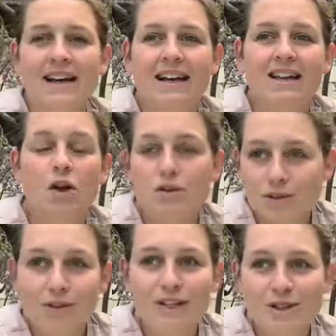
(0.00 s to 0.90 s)
Long
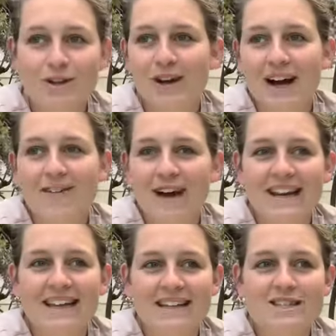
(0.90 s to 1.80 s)
story short, I went
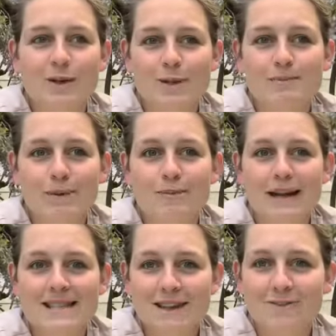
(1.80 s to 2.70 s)
into hospital
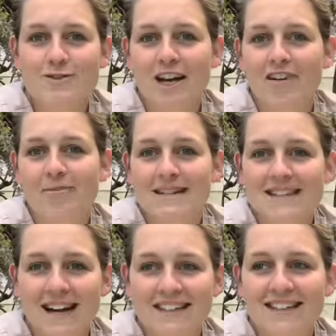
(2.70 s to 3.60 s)
myself to have my
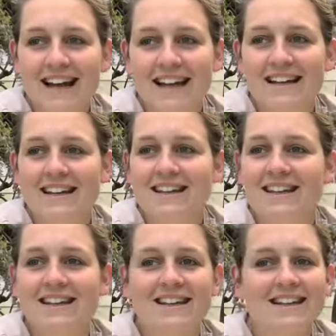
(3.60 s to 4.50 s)
son, and
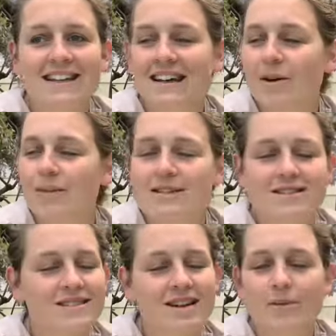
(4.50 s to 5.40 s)
it was
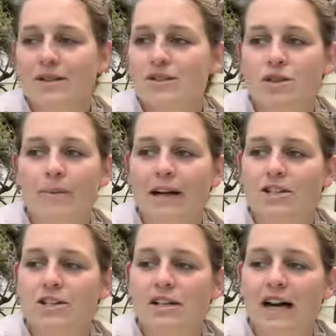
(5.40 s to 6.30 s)
too
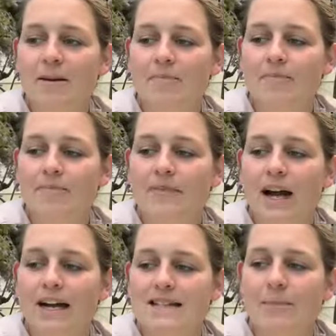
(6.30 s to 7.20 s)
much. I
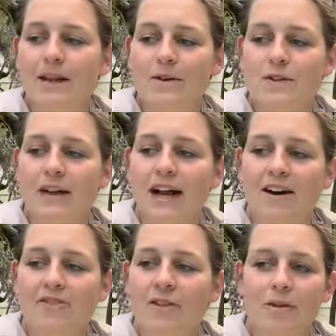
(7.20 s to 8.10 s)
had somebody else looking
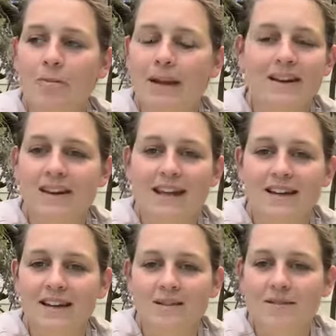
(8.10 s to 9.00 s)
after them and
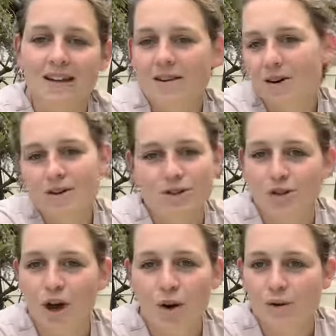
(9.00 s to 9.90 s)
they got too
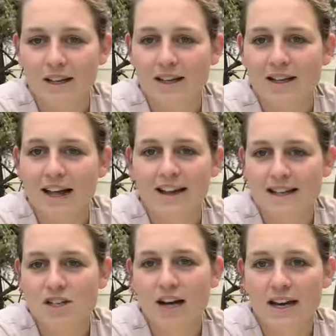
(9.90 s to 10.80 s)
cold and they
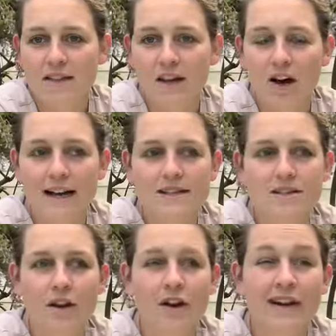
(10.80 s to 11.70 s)
died in the night.
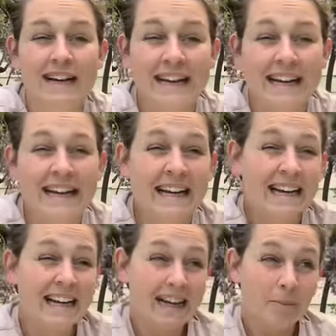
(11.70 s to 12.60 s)
So
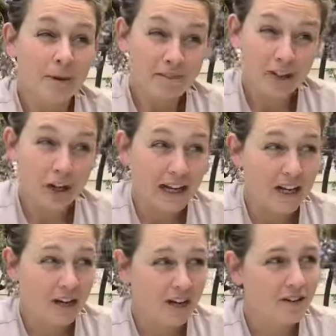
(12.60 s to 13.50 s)
bit of a learning
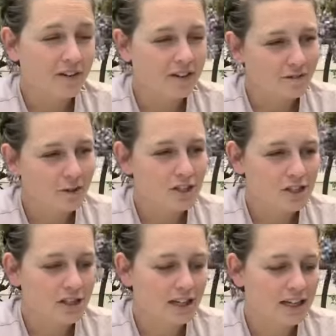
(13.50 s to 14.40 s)
curve,
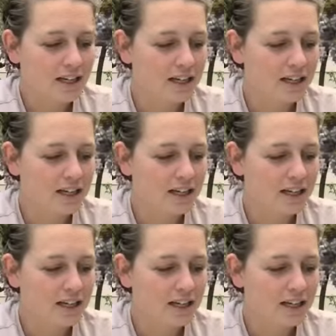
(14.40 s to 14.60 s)
unfortunately.